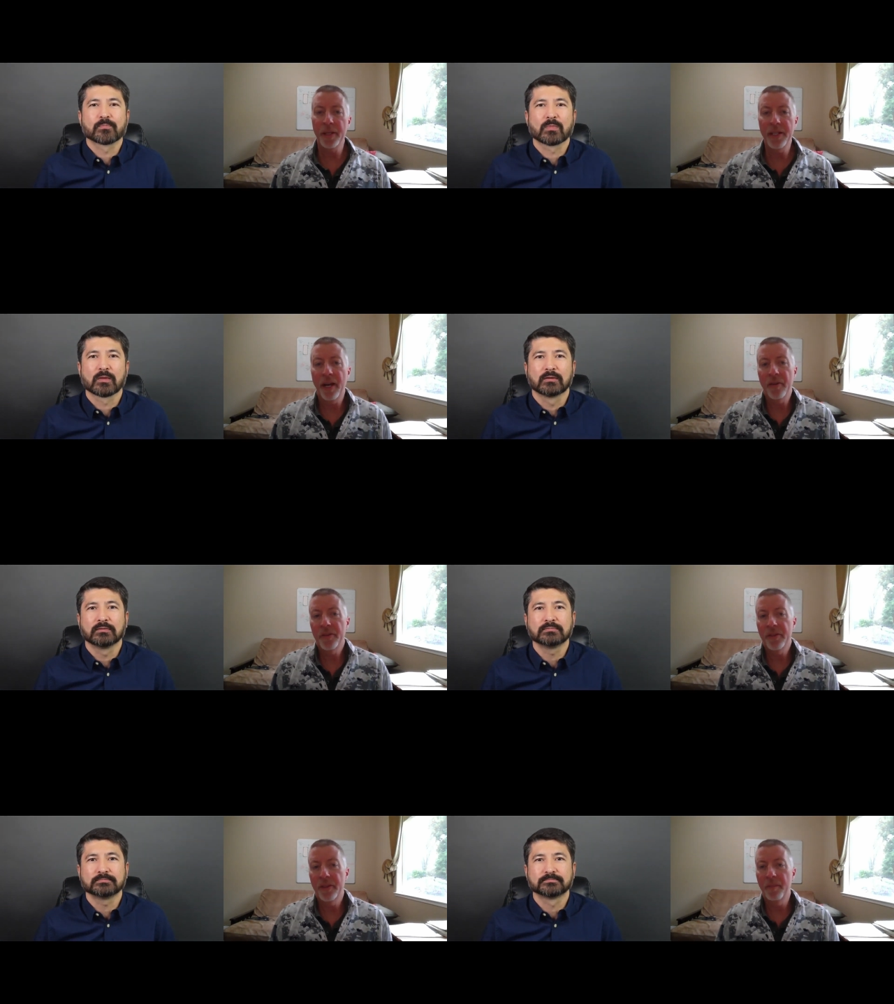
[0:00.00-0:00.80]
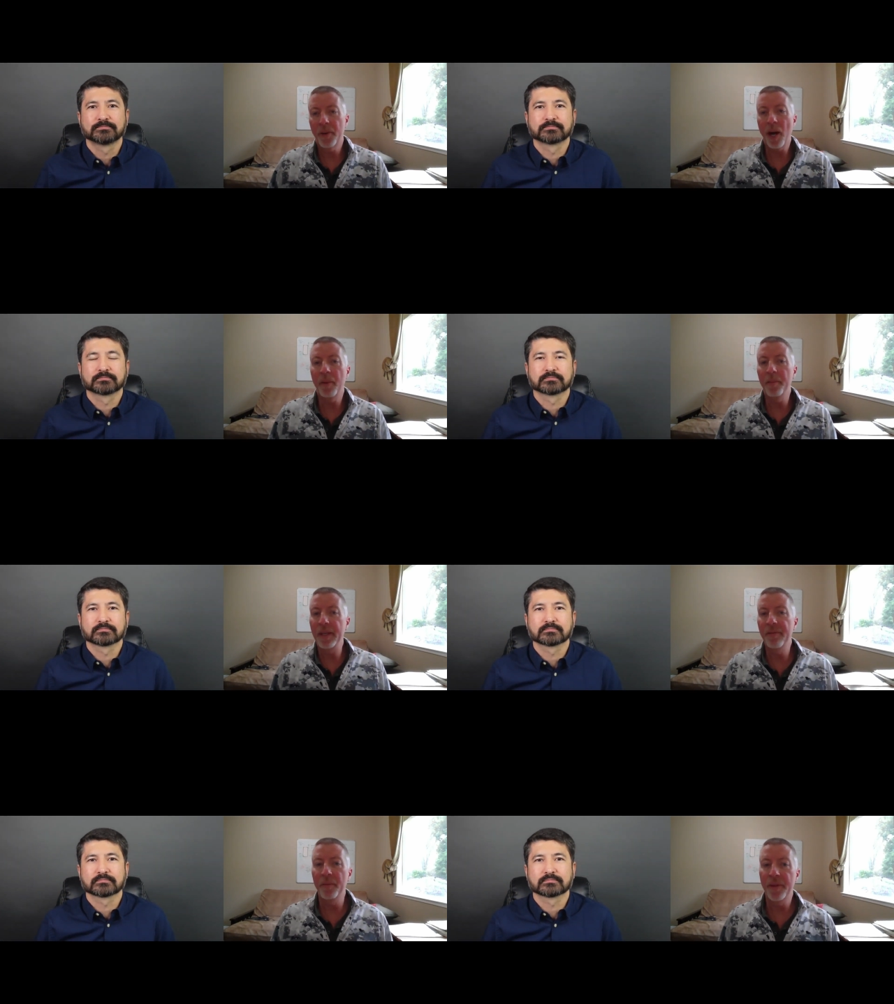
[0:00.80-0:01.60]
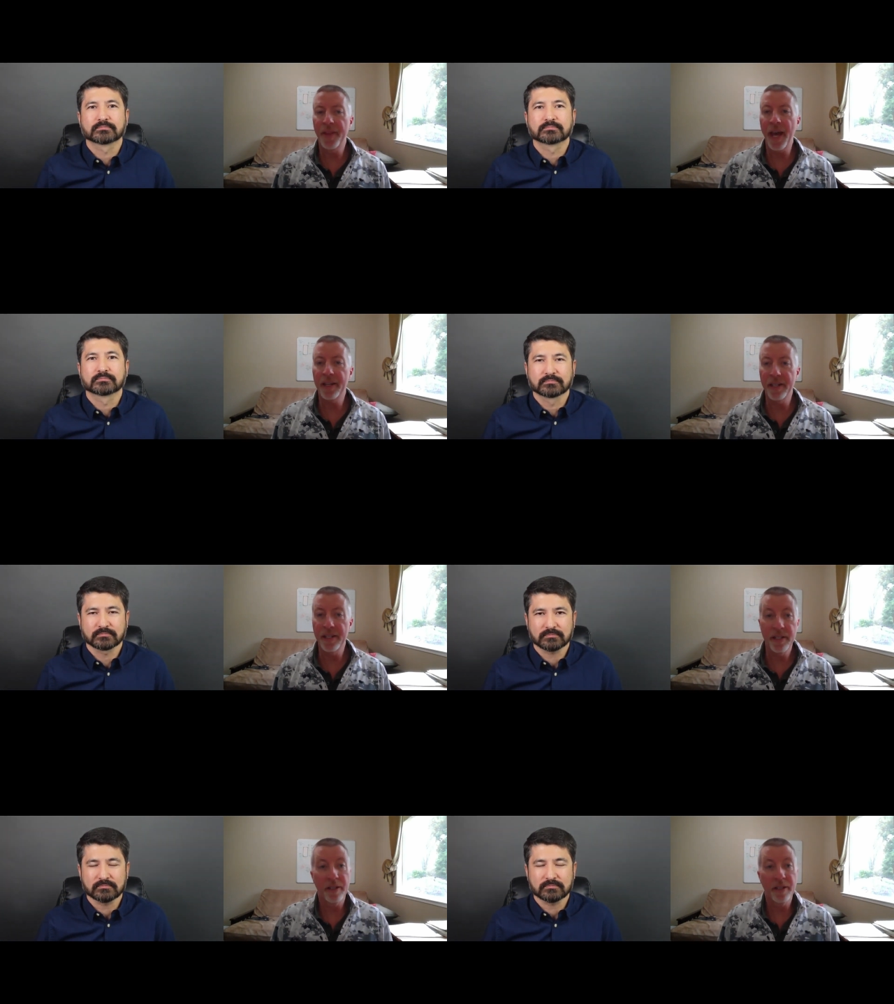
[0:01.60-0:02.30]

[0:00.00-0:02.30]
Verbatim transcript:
Speaker 1: Now, the problem even with that is